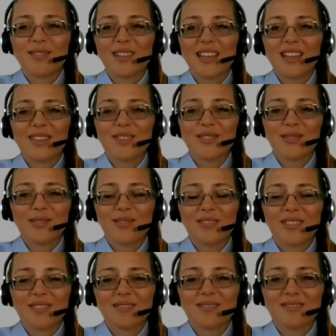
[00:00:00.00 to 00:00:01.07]
Can you
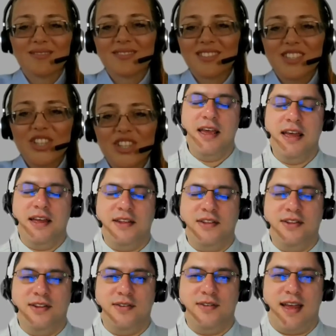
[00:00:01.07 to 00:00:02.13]
share
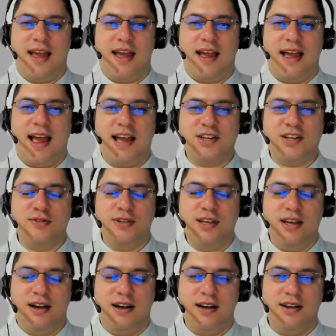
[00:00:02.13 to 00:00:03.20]
about?
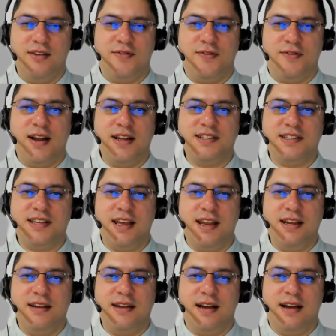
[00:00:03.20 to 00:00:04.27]
Actually, on a friend
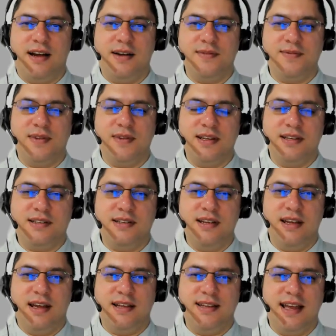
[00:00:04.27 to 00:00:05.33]
setting, uh, is
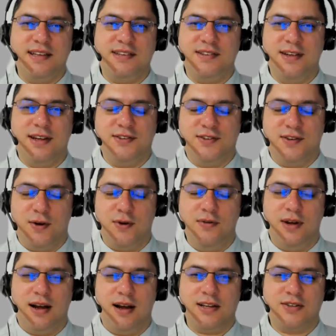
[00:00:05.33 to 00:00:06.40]
uh, that's not
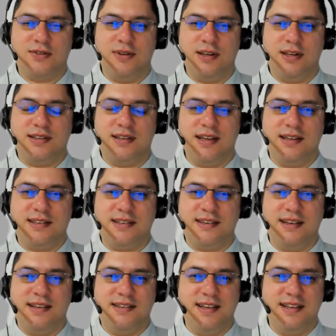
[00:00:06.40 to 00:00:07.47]
so. Actually, it's, it's,
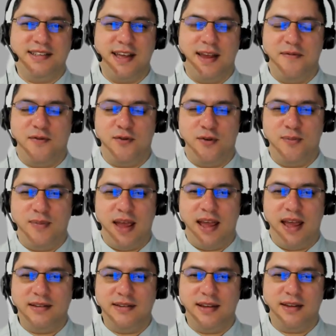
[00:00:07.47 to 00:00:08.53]
it's the same for
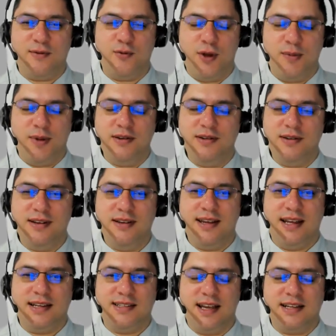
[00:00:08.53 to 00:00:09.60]
men and women.
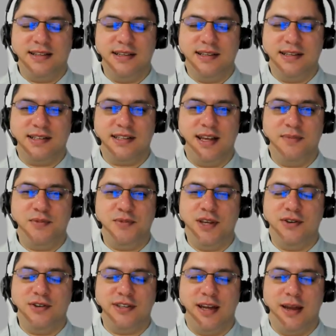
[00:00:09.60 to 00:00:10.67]
Exactly the same.
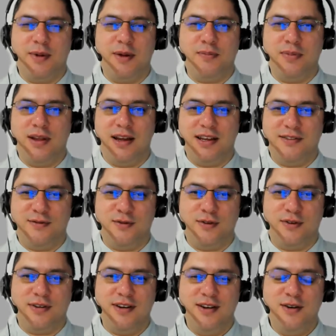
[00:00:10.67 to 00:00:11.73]
Tico time applies
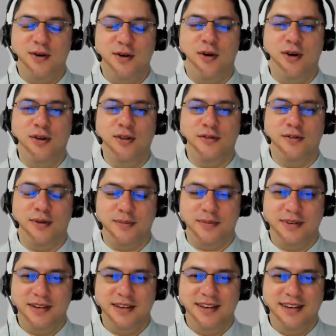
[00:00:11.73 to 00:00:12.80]
for all of them.
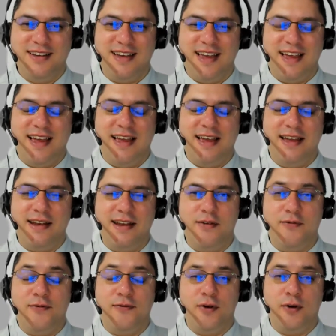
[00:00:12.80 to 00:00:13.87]
And uh-huh.
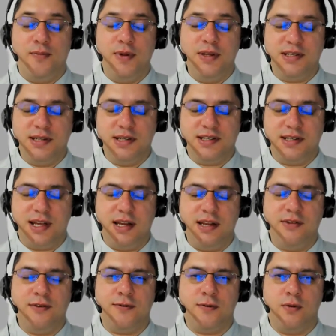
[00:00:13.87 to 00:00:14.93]
for business setting,
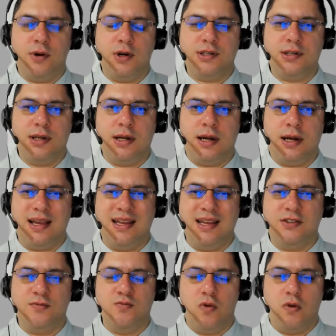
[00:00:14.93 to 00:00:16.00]
of course, uh, it
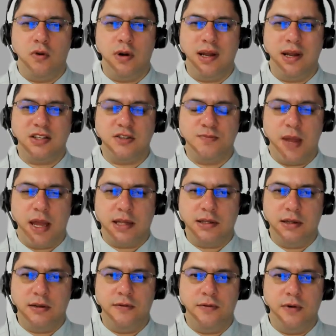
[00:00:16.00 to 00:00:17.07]
is more
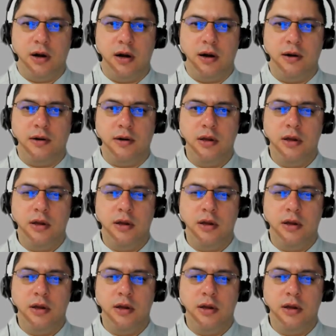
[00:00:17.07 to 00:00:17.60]
expected uh,